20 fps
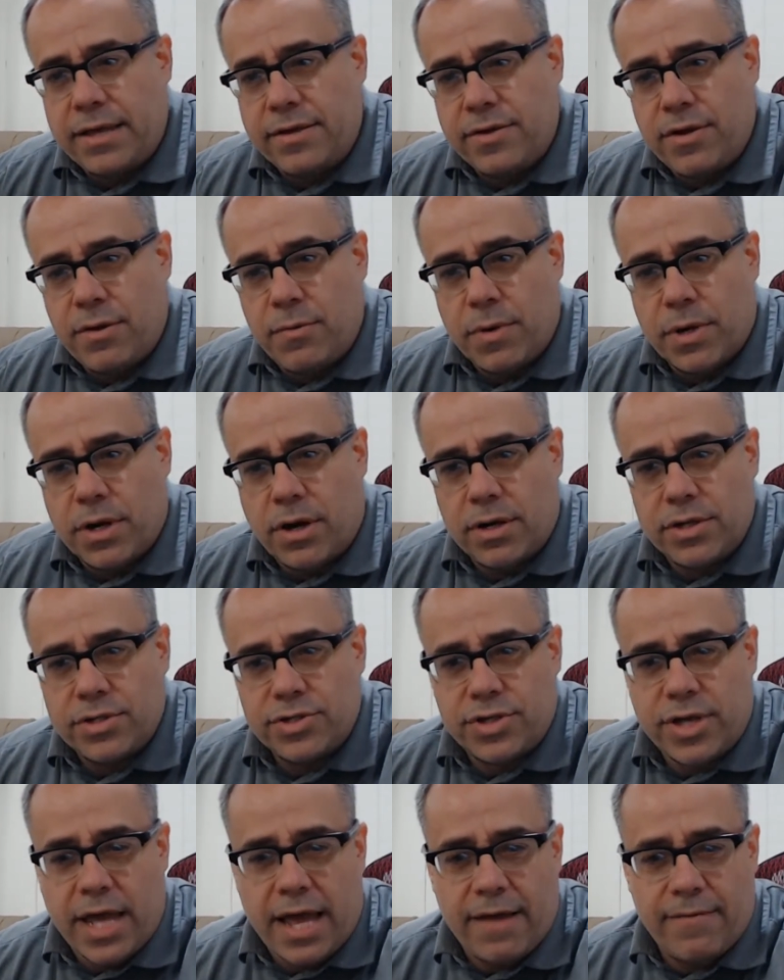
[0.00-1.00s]
You know what cards
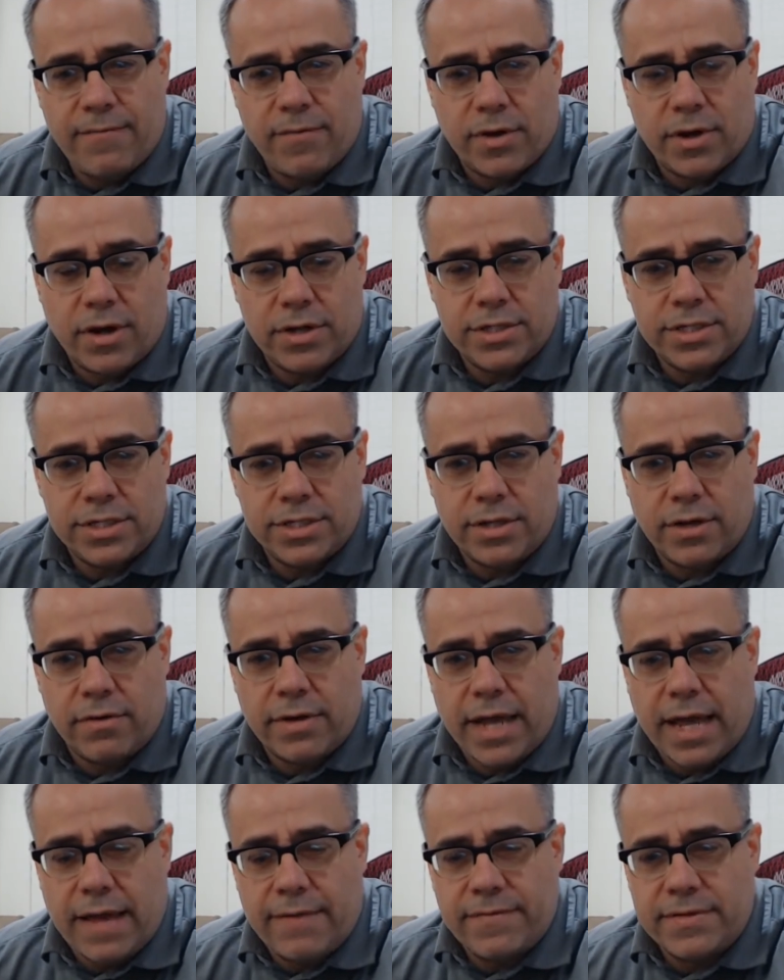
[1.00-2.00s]
you have, what cards you don't
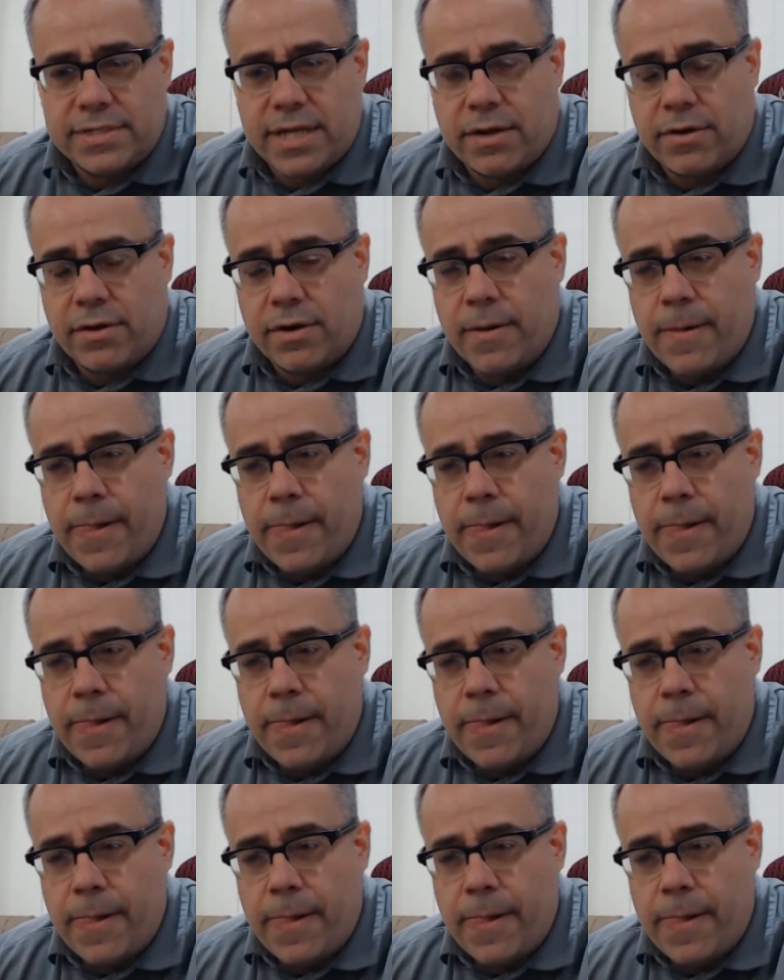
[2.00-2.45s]
have, etc.